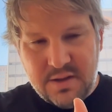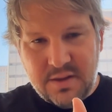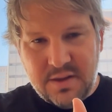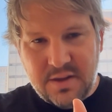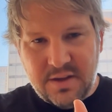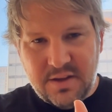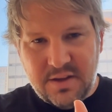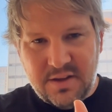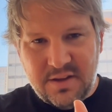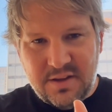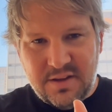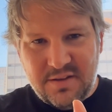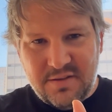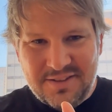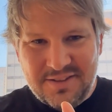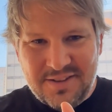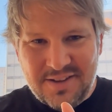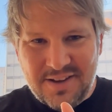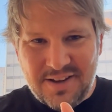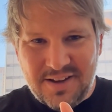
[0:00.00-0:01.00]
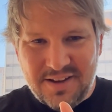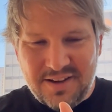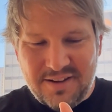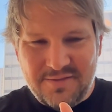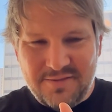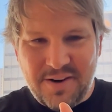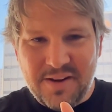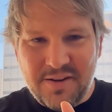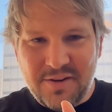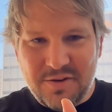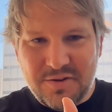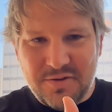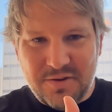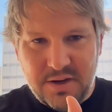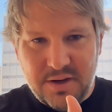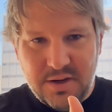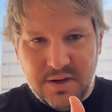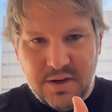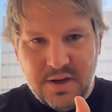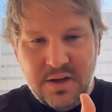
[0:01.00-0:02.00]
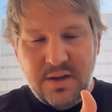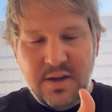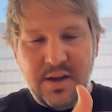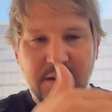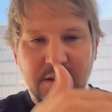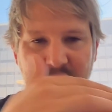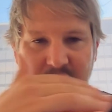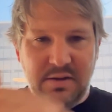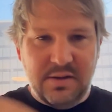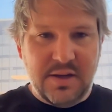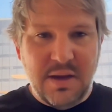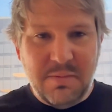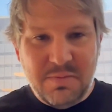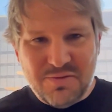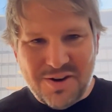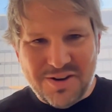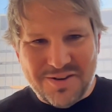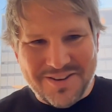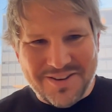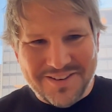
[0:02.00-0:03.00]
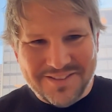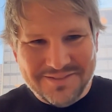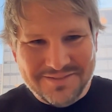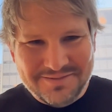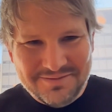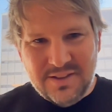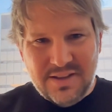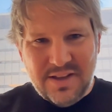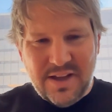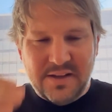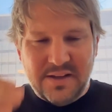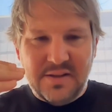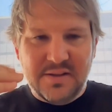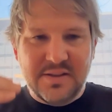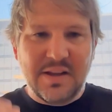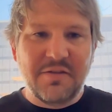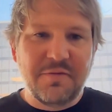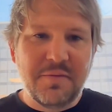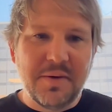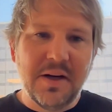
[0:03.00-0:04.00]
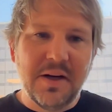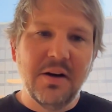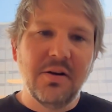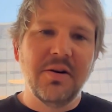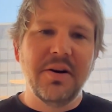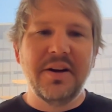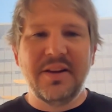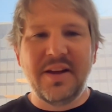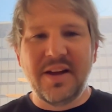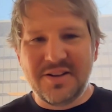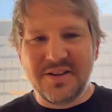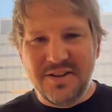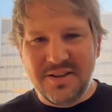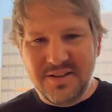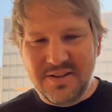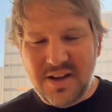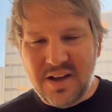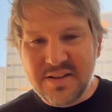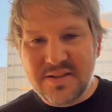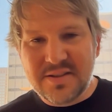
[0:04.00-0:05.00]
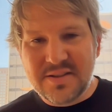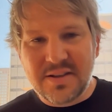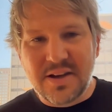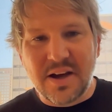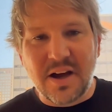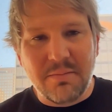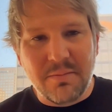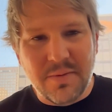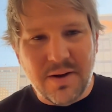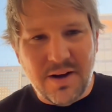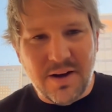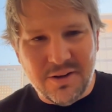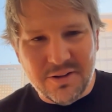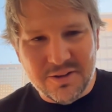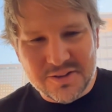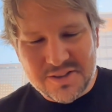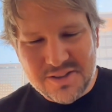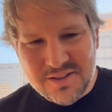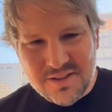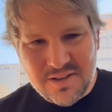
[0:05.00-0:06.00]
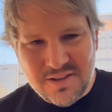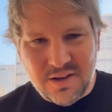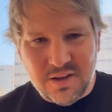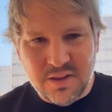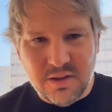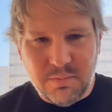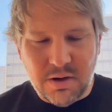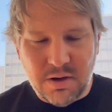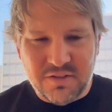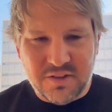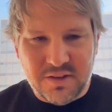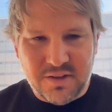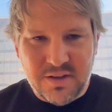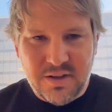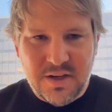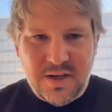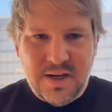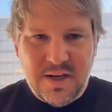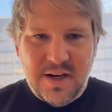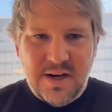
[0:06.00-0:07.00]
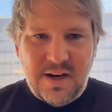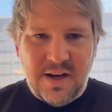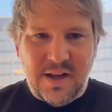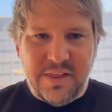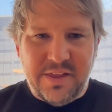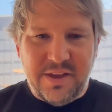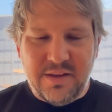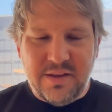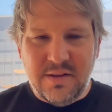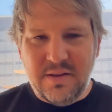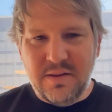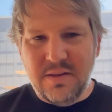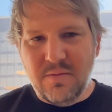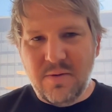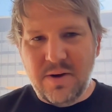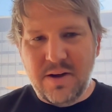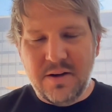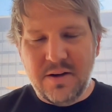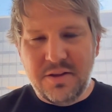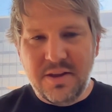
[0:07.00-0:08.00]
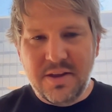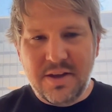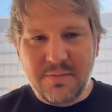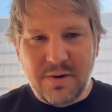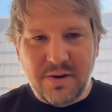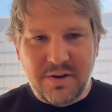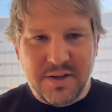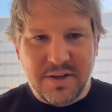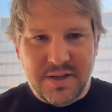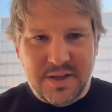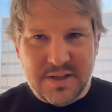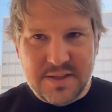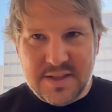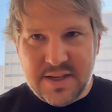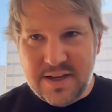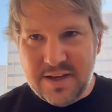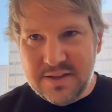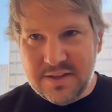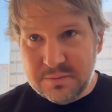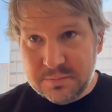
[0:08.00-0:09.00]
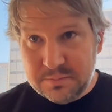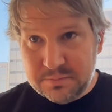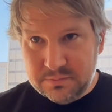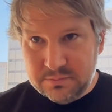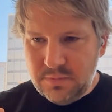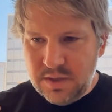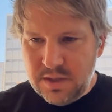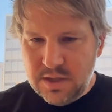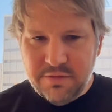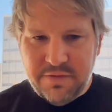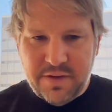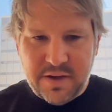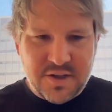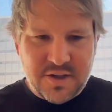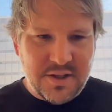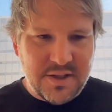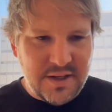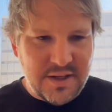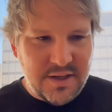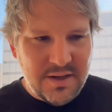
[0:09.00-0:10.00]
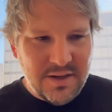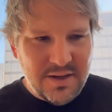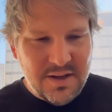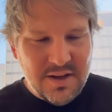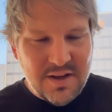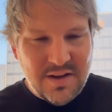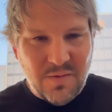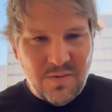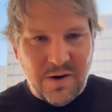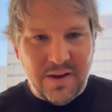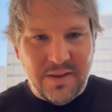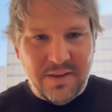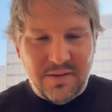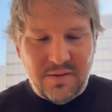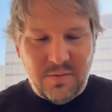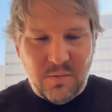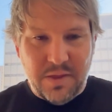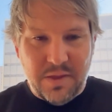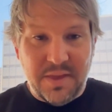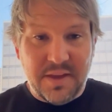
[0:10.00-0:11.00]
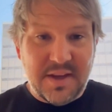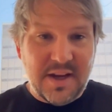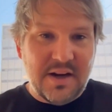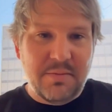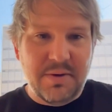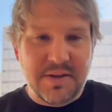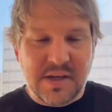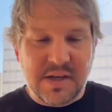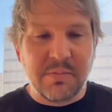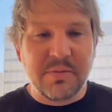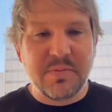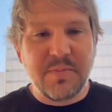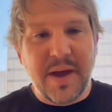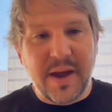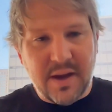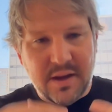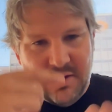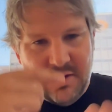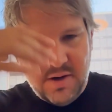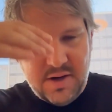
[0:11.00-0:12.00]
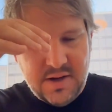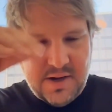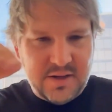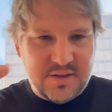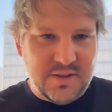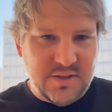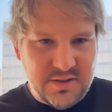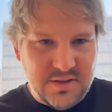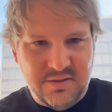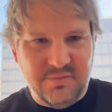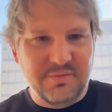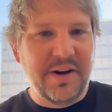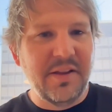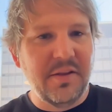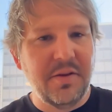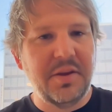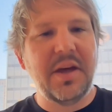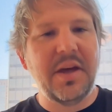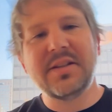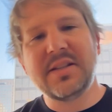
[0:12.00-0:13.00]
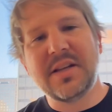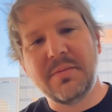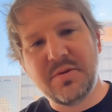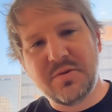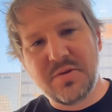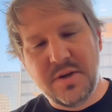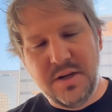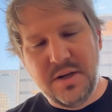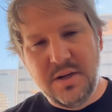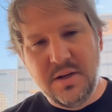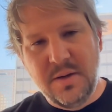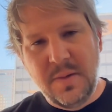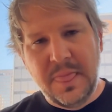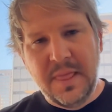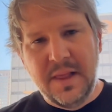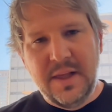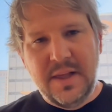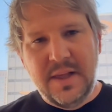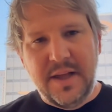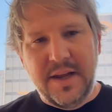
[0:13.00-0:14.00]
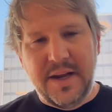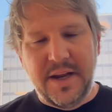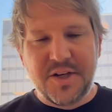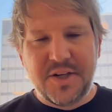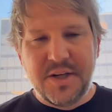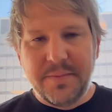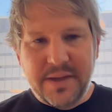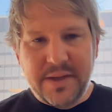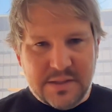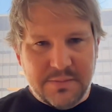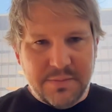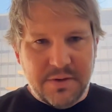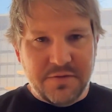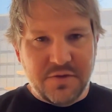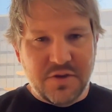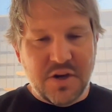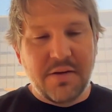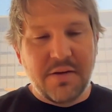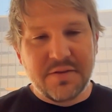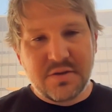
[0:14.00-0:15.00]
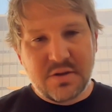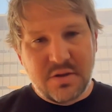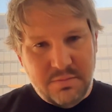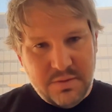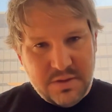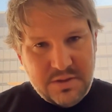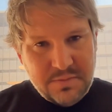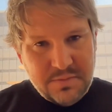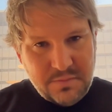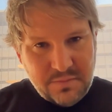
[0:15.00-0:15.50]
the render tree and keeps rendering. And so stuff below it actually does come out on the buffer. And then the way to think about it is that eventually when the database comes back and you can actually render that subtree, it actually emits a bit of JavaScript